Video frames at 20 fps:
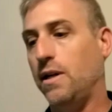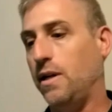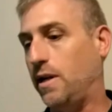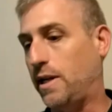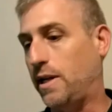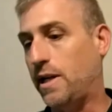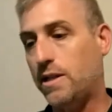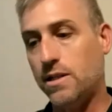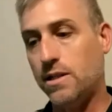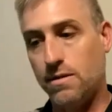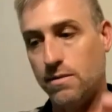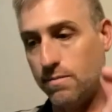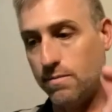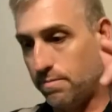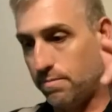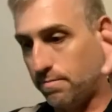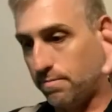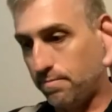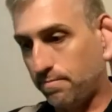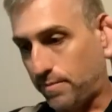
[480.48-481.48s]
that's
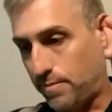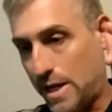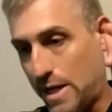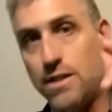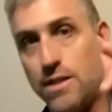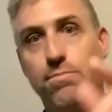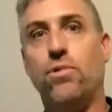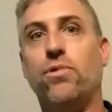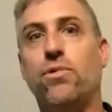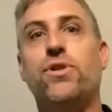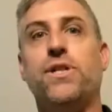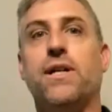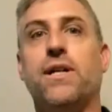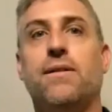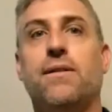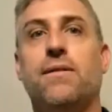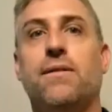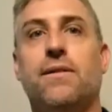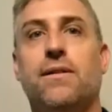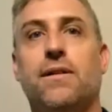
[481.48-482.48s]
that's bullshit.
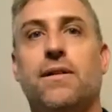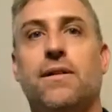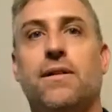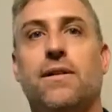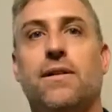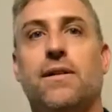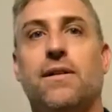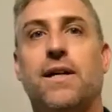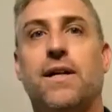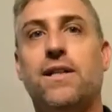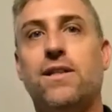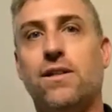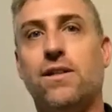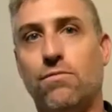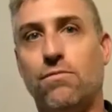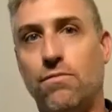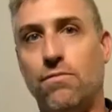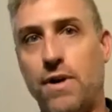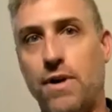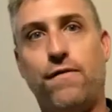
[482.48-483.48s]
That's a
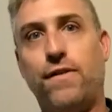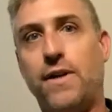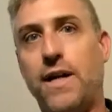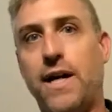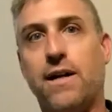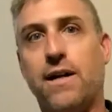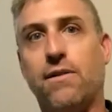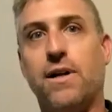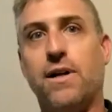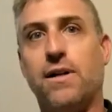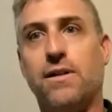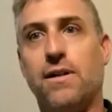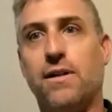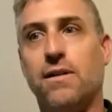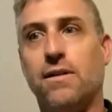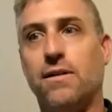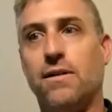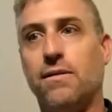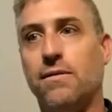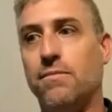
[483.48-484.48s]
red flag right there
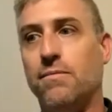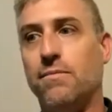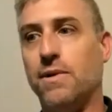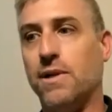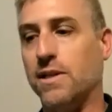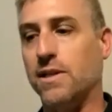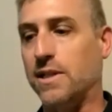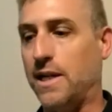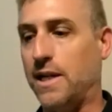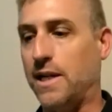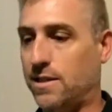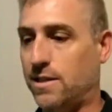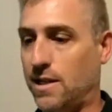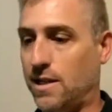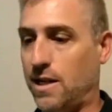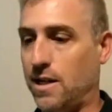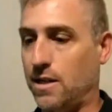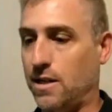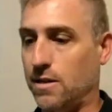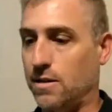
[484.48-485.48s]
because that's
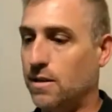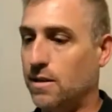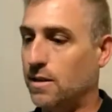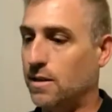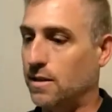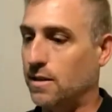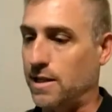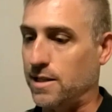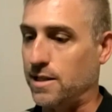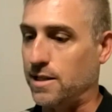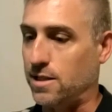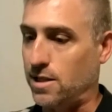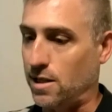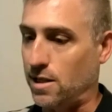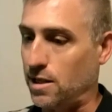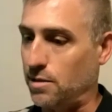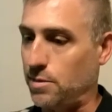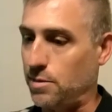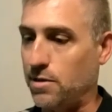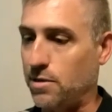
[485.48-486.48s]
saying that's
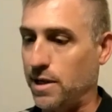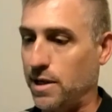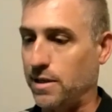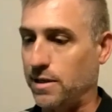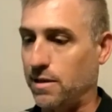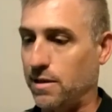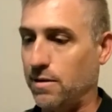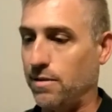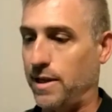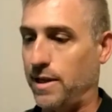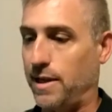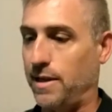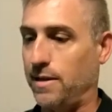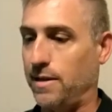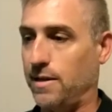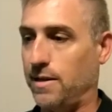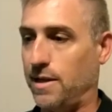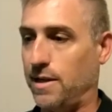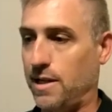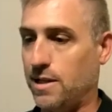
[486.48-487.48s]
telling me right there that
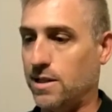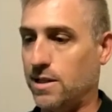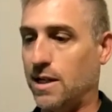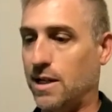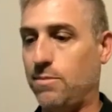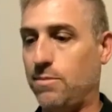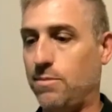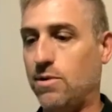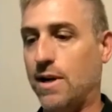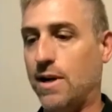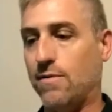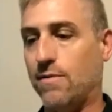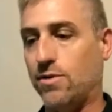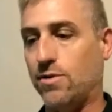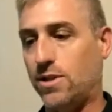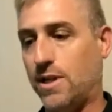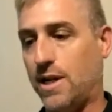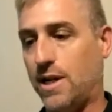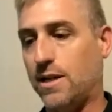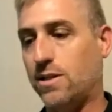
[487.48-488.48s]
anytime you have
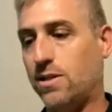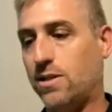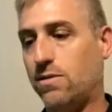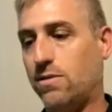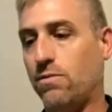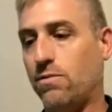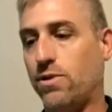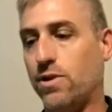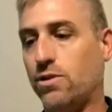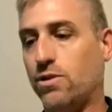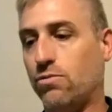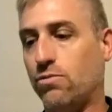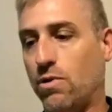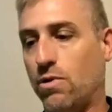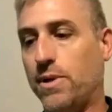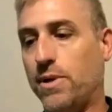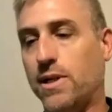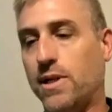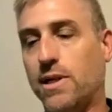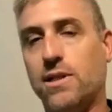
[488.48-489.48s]
sex with this
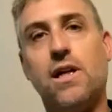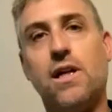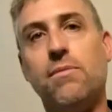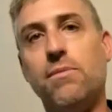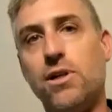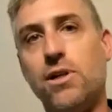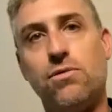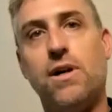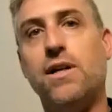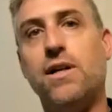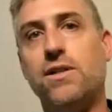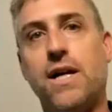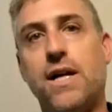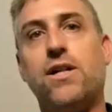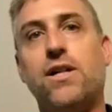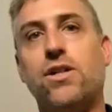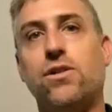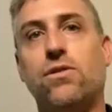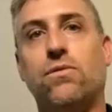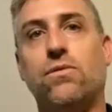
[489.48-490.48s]
woman, it's going to be
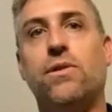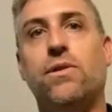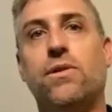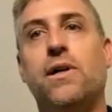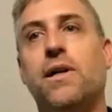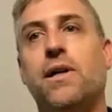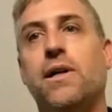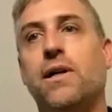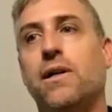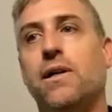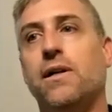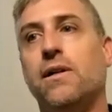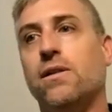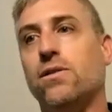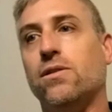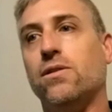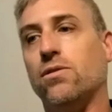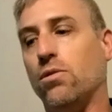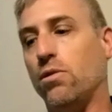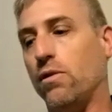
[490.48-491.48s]
transactional.
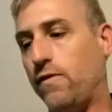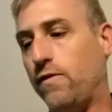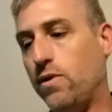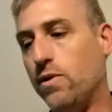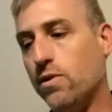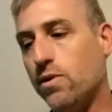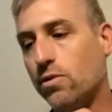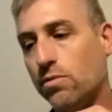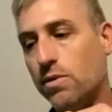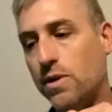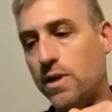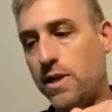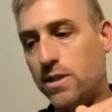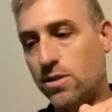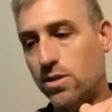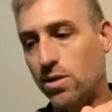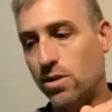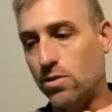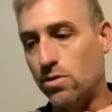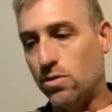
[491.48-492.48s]
So if you agree
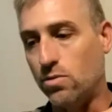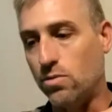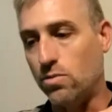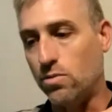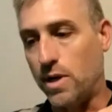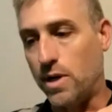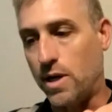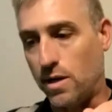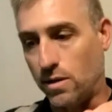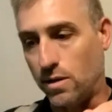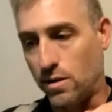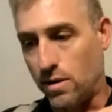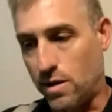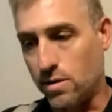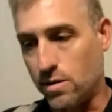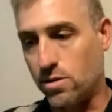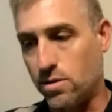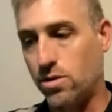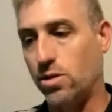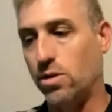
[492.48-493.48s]
to a
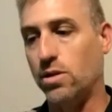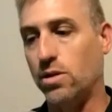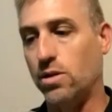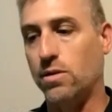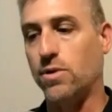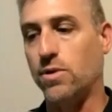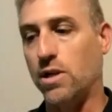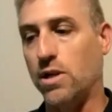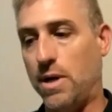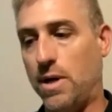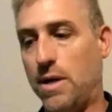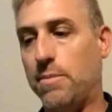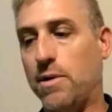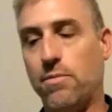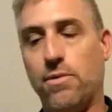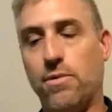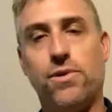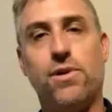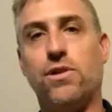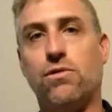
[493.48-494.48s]
long-term commitment
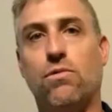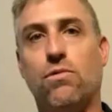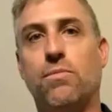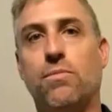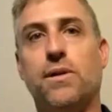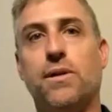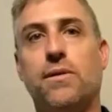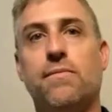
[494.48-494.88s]
with this woman,